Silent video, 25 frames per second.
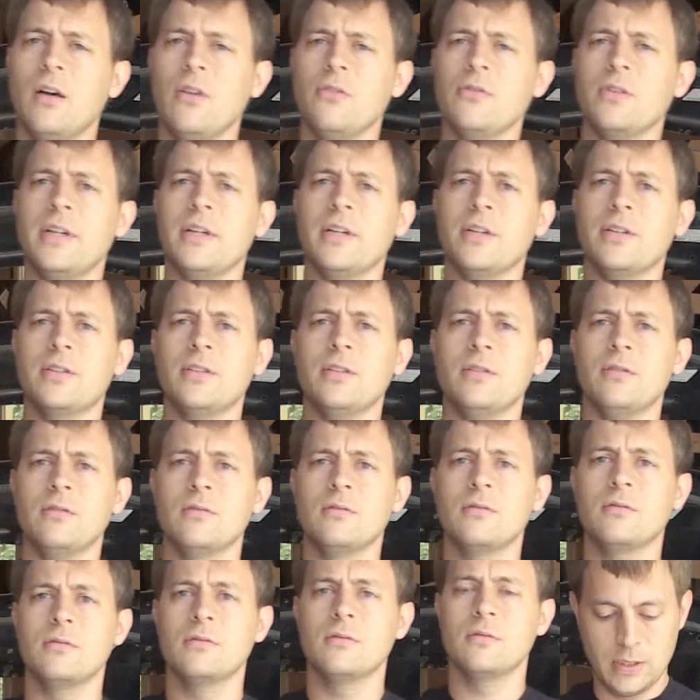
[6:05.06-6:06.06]
alternator too.
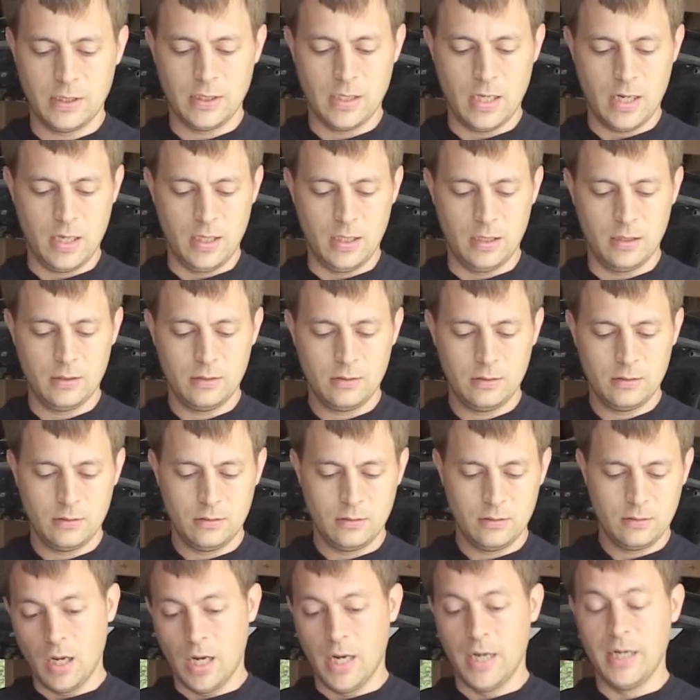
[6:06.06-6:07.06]
Cut that in.
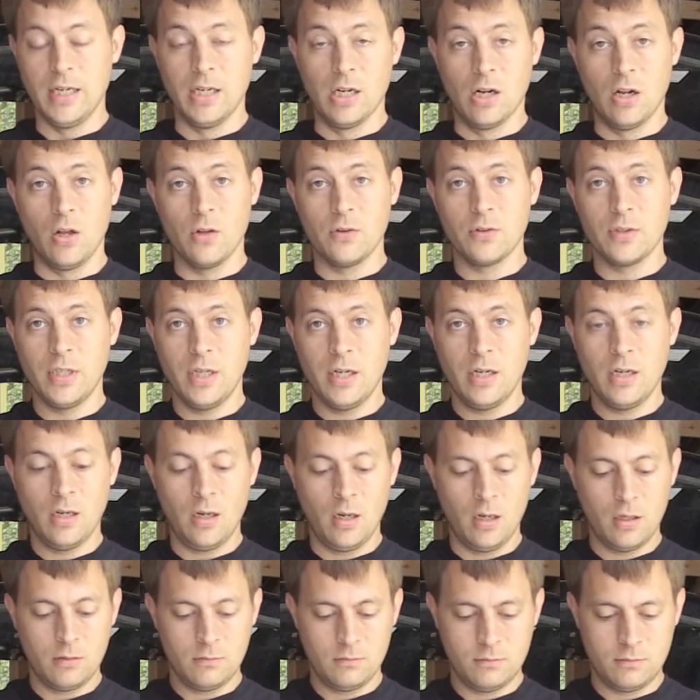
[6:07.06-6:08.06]
I need an
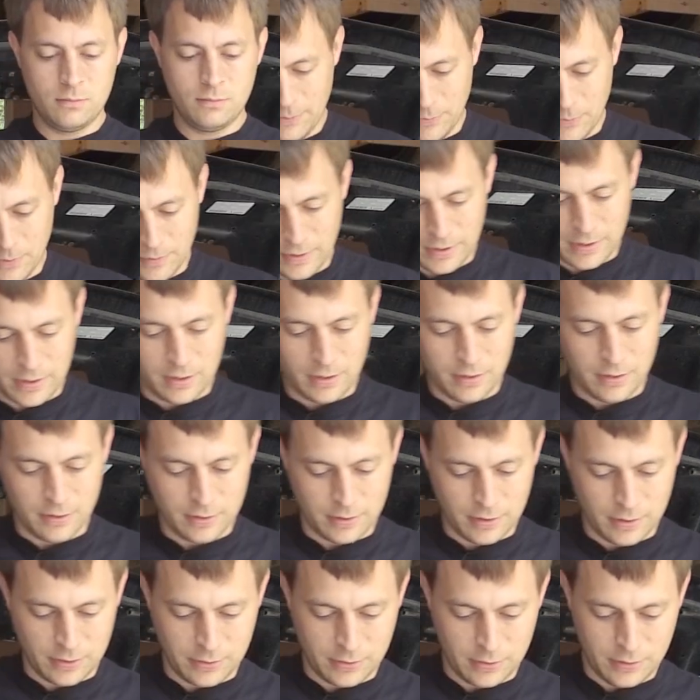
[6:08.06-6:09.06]
alternator. I'm gonna write that in
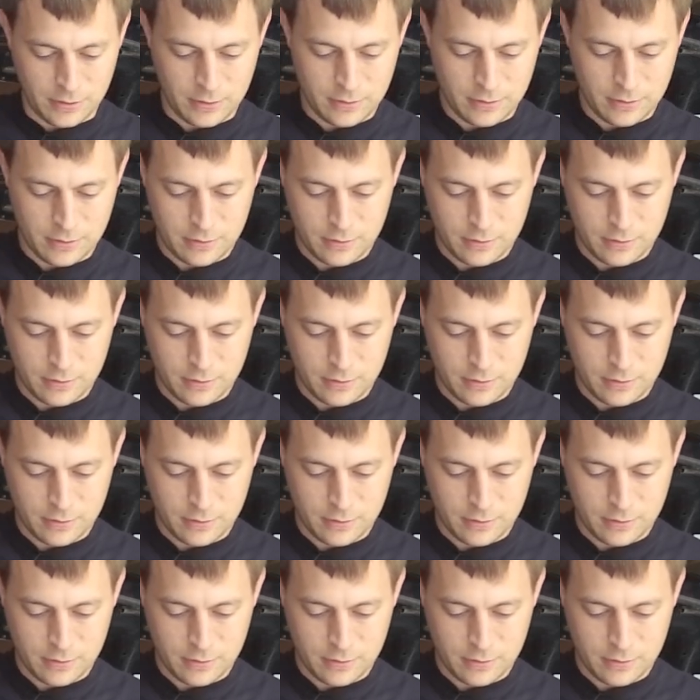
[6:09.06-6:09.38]
here actually.